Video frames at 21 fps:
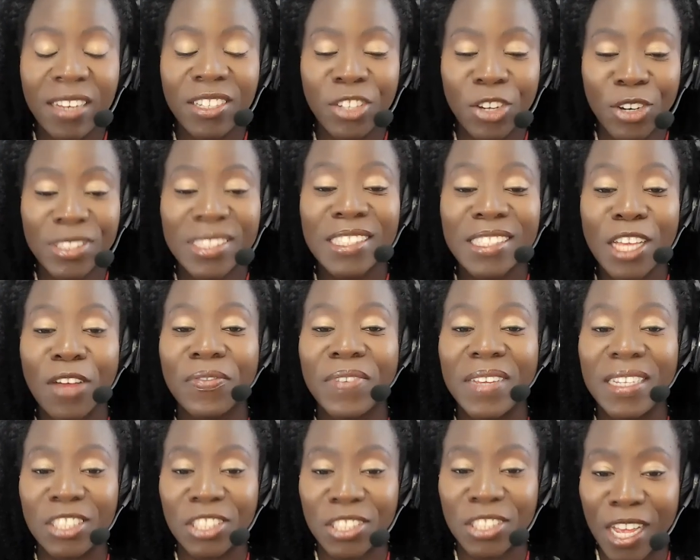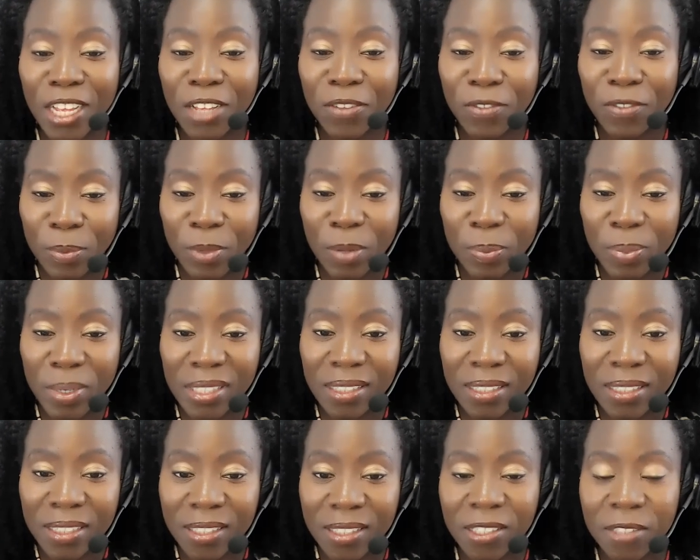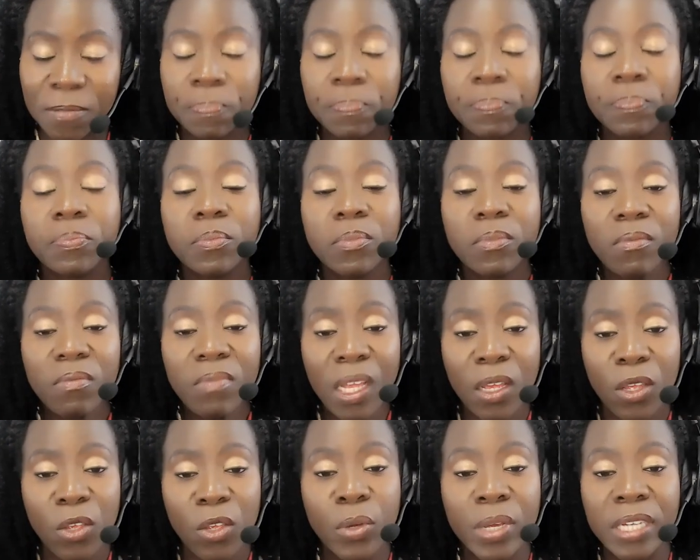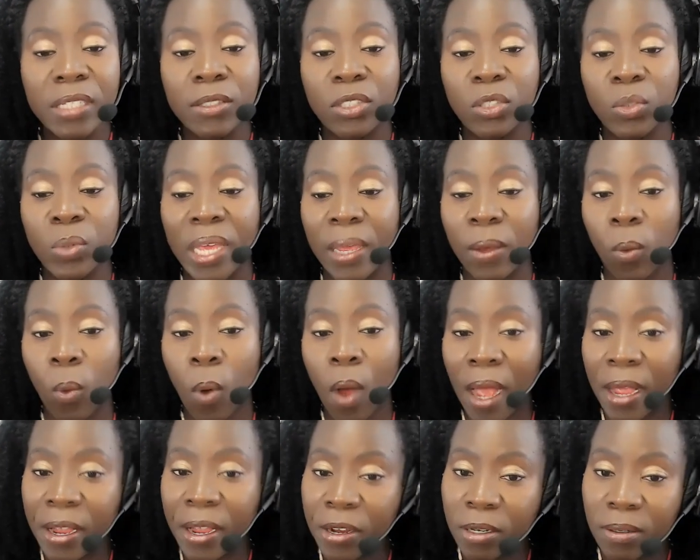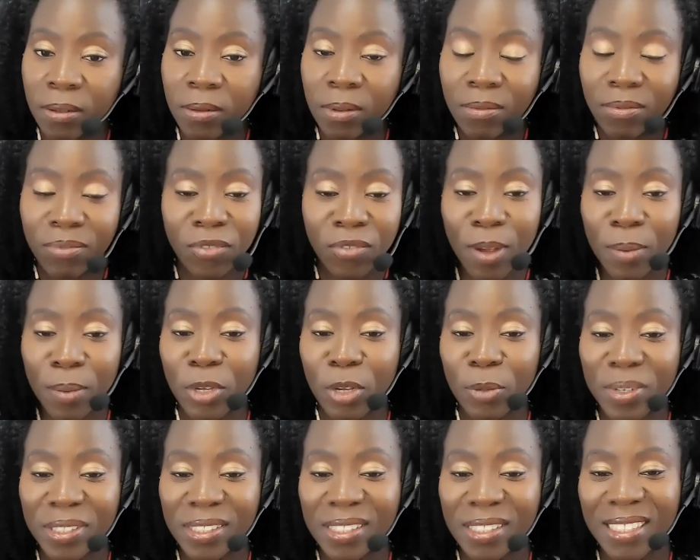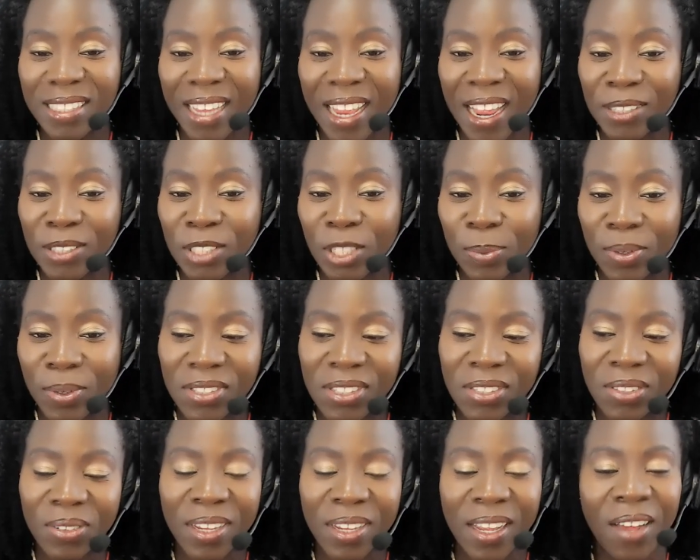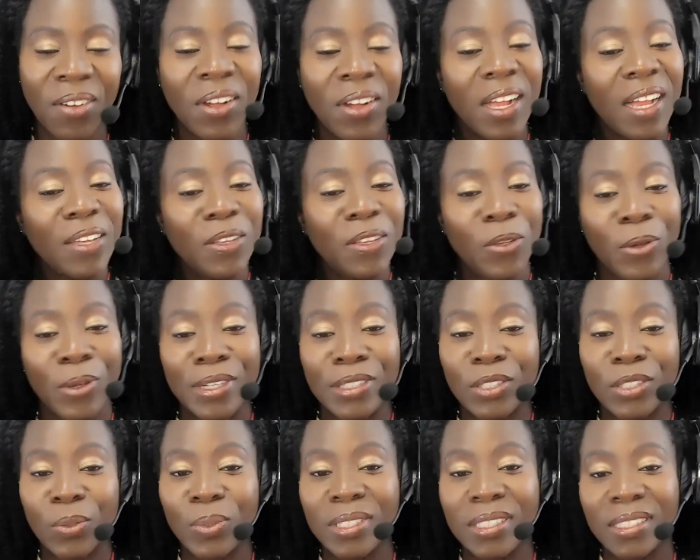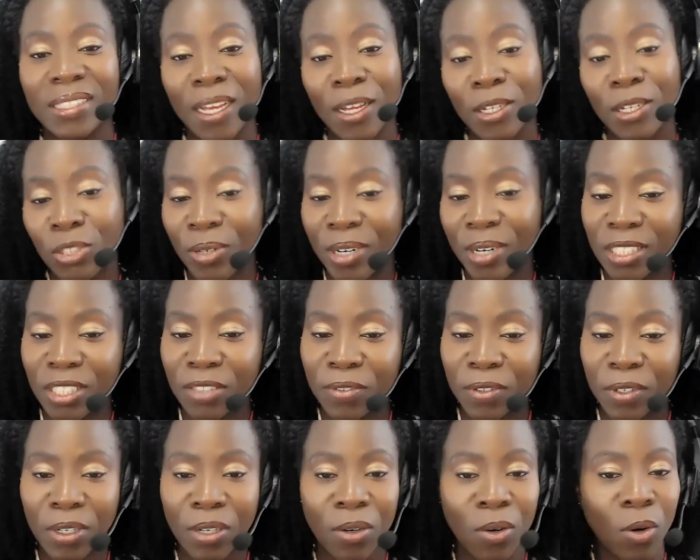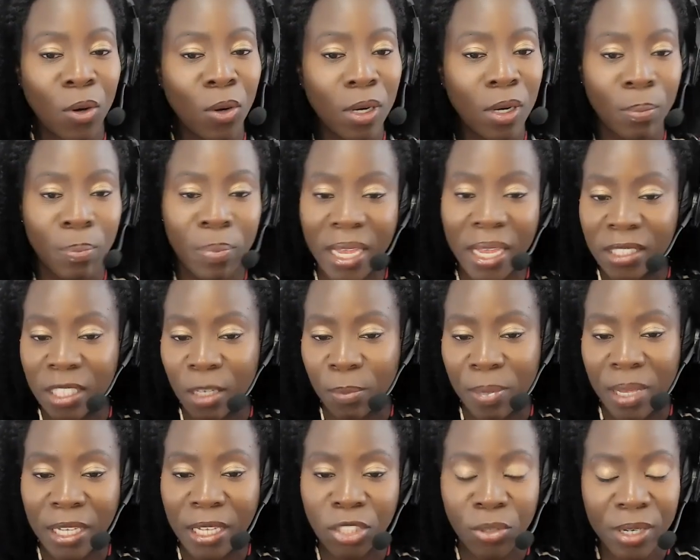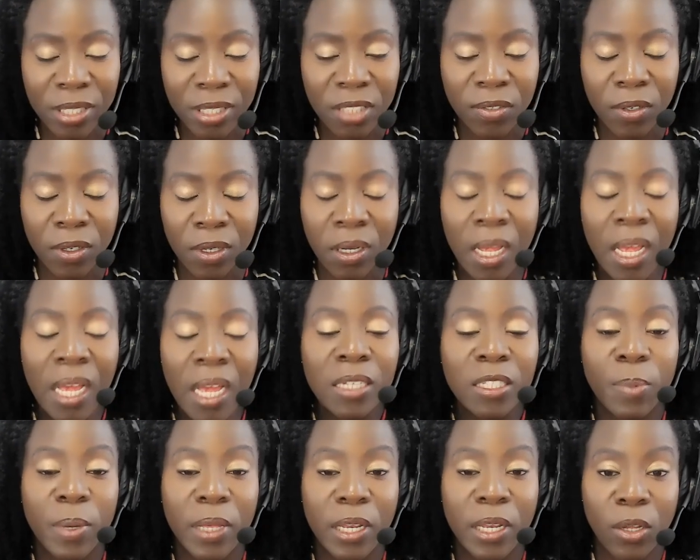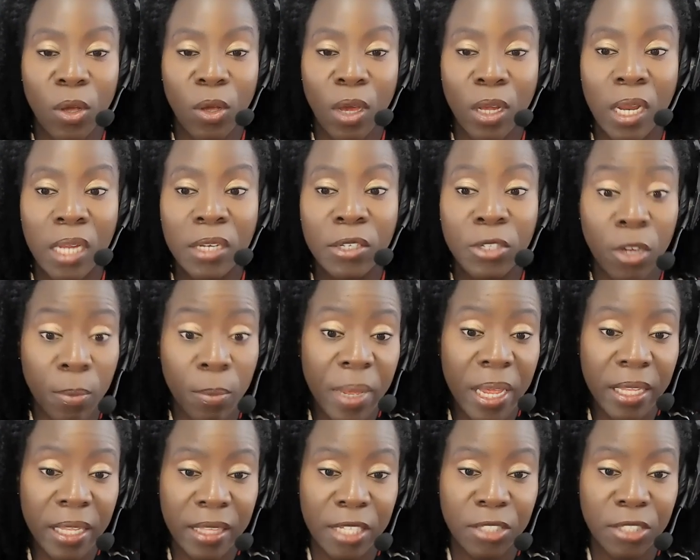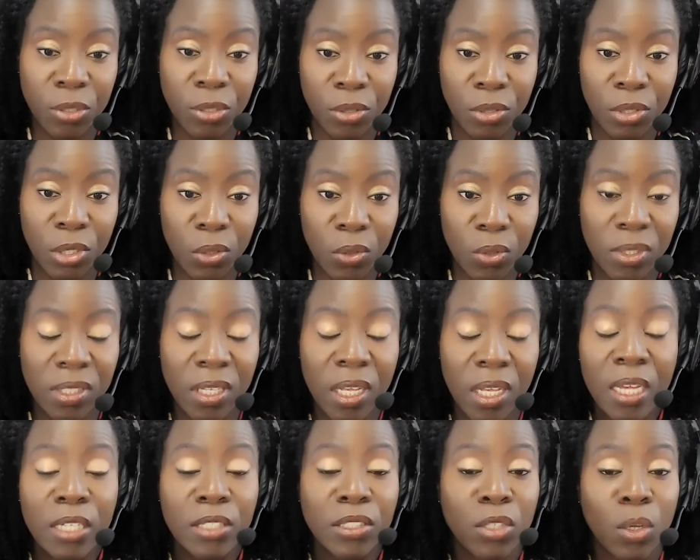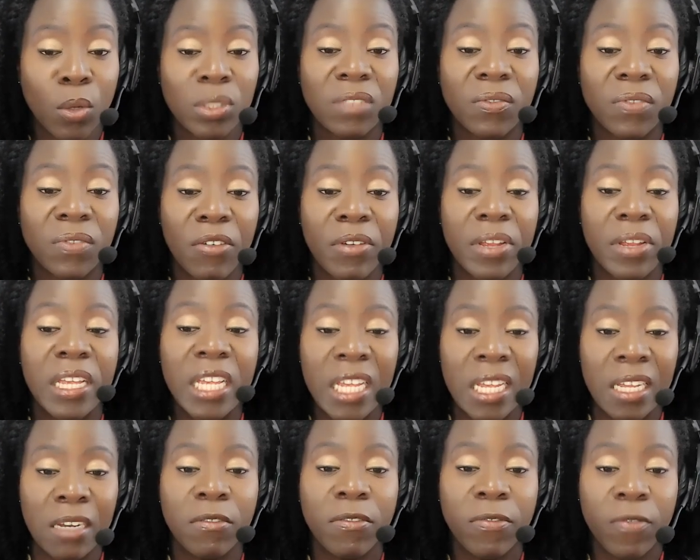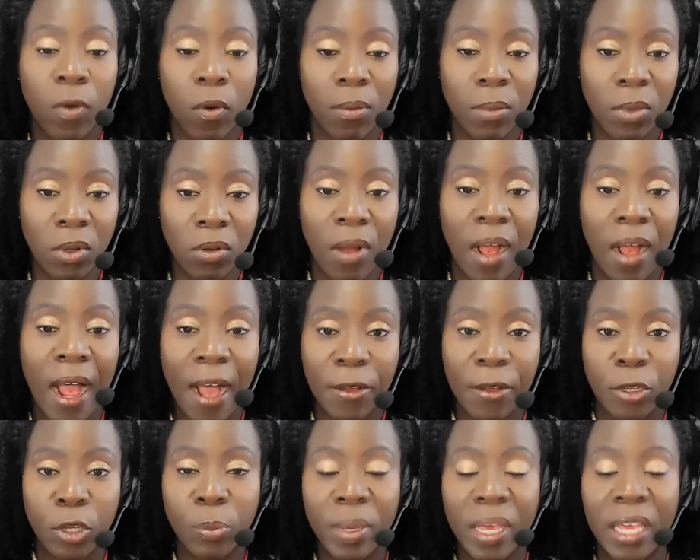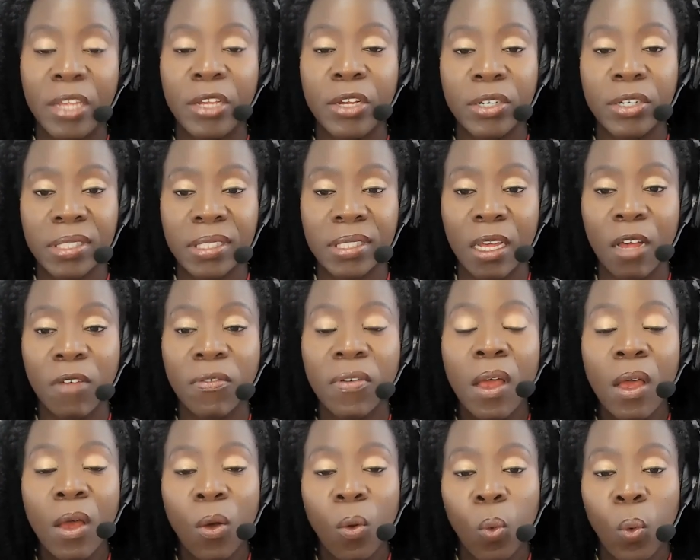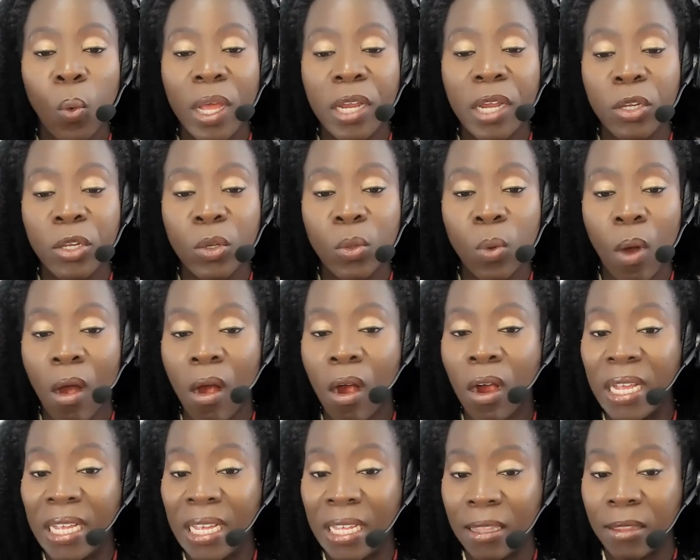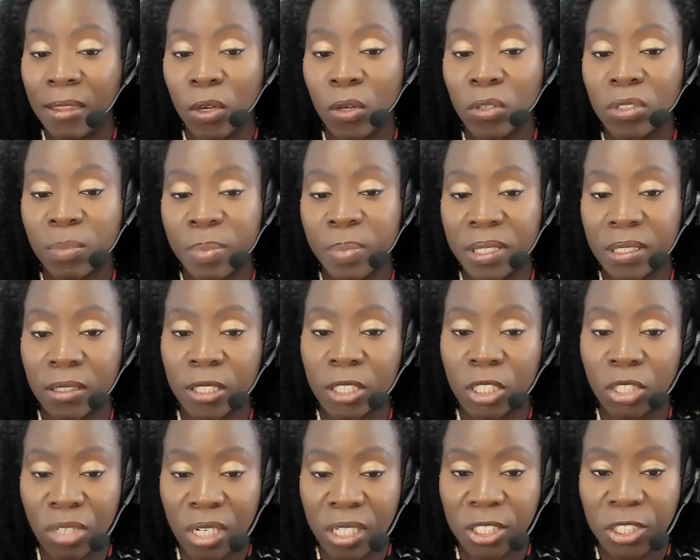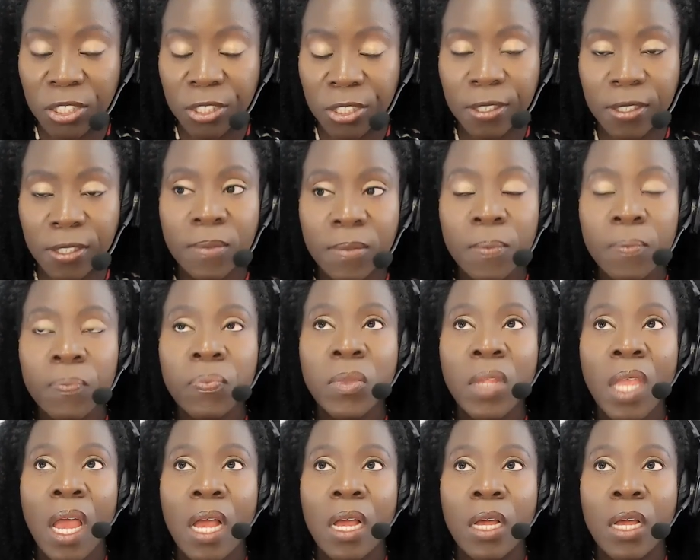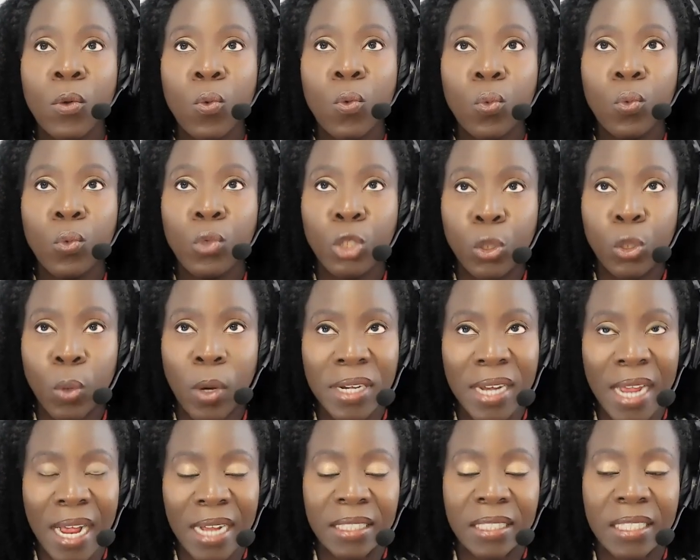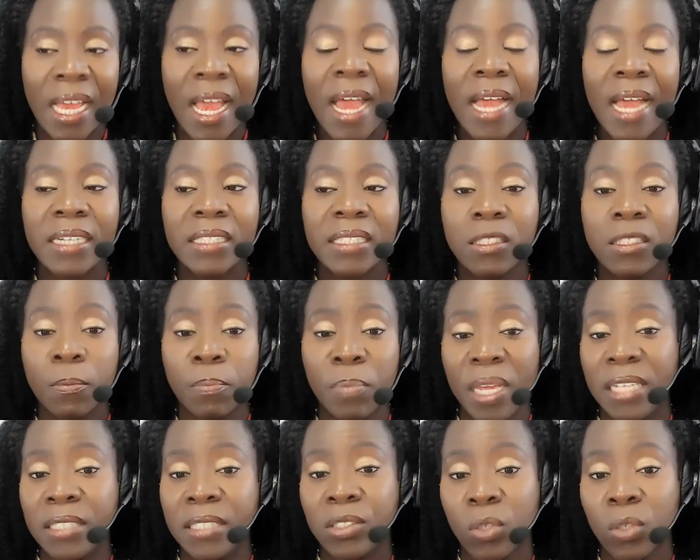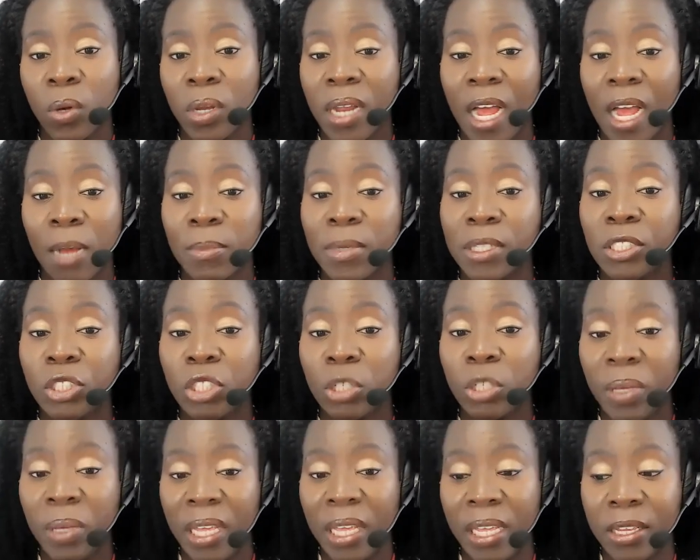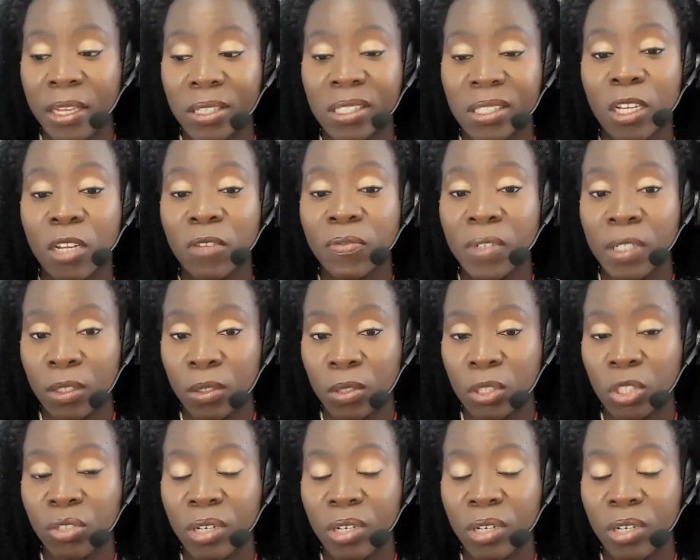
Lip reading: yourself a check from your business. You can do a wire from your business account to your personal account. You can do a Zelle transfer or a bank-to-bank transfer, depending on your bank that you use. So it's very informal how you pay yourself when you are in those business structures. You are not taxed based on how much you're paying yourself in those